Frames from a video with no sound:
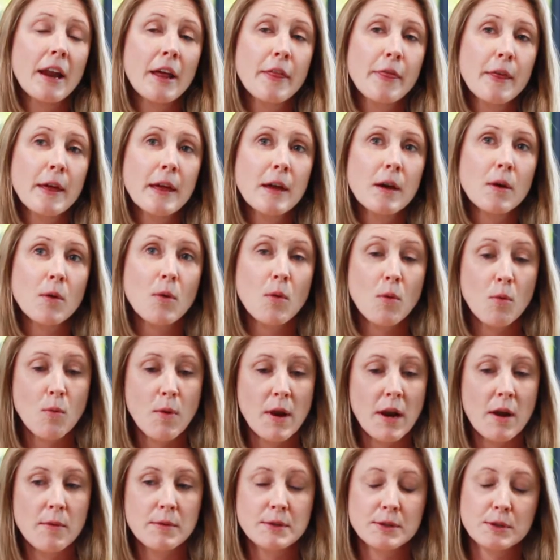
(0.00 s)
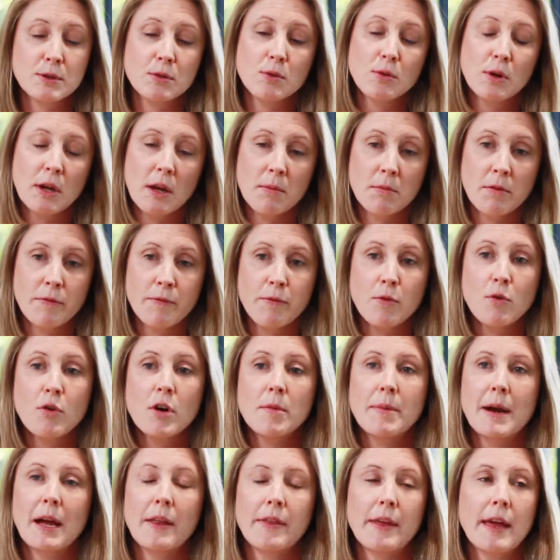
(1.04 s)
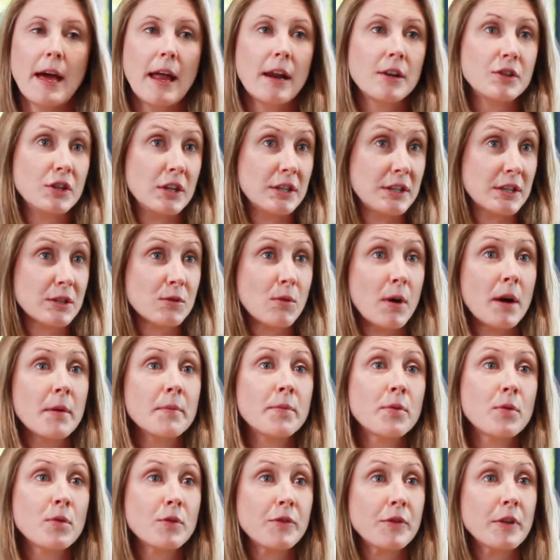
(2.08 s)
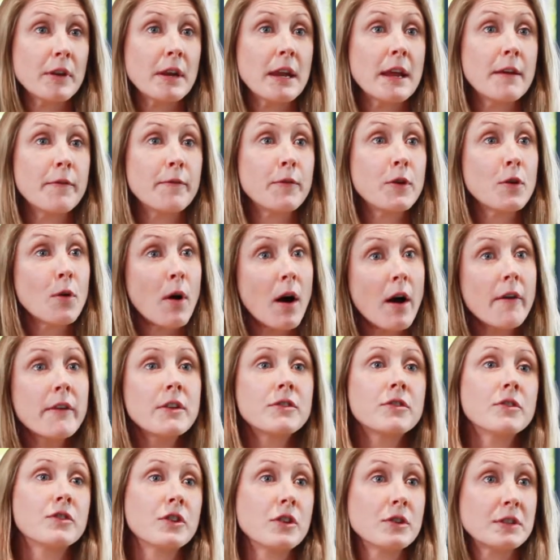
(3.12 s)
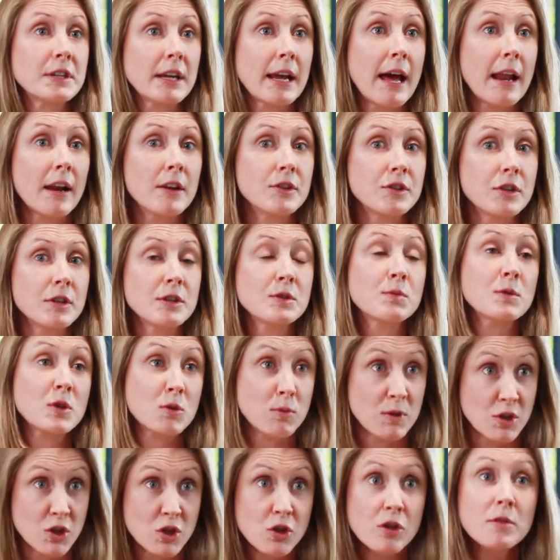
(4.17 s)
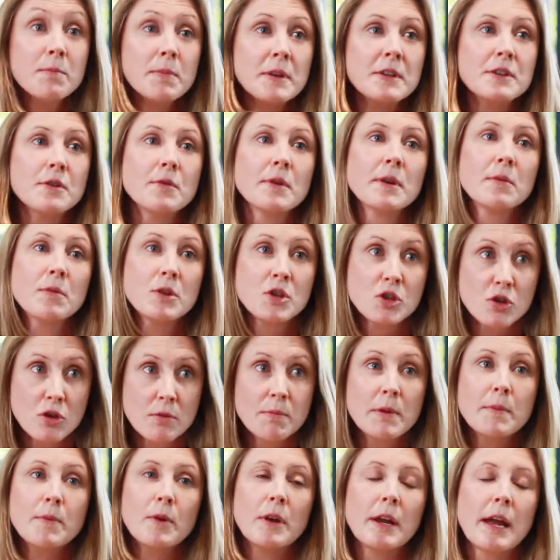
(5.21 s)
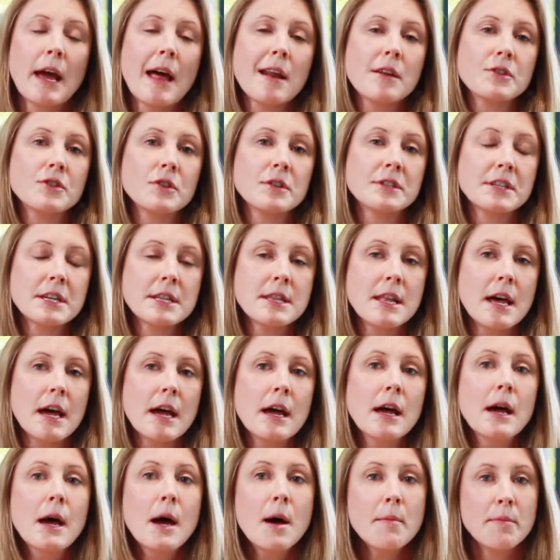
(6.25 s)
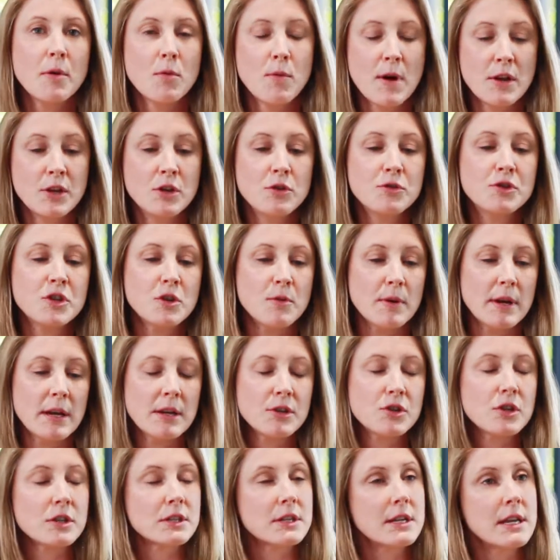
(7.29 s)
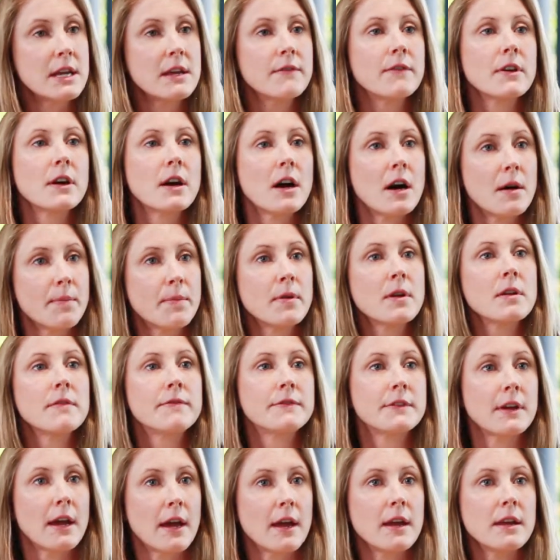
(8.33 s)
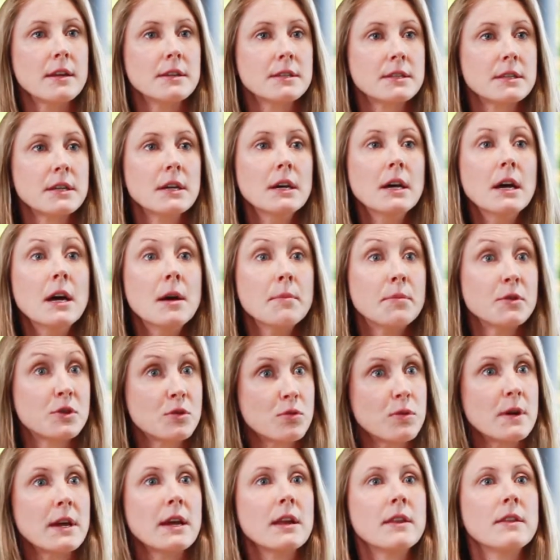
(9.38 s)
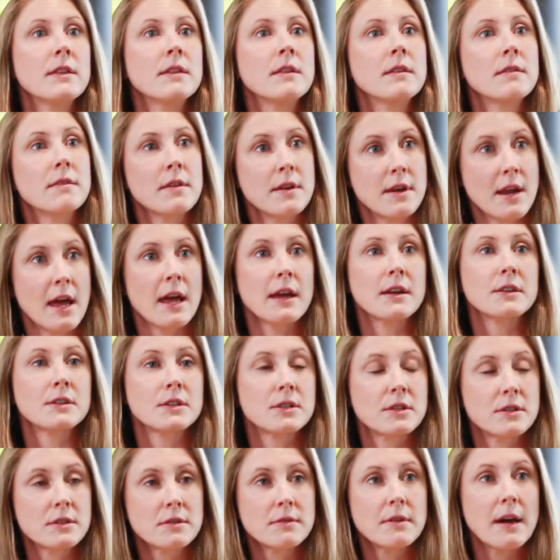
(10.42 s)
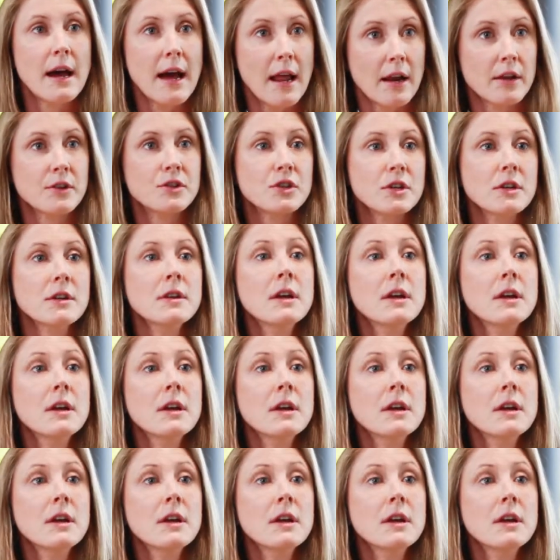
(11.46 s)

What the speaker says: think when I was talking before about the allergies, it's quite important if you are introducing allergens, which we should be doing, we should be putting allergens in there, but when you do it, just leave a couple of days between the next allergen,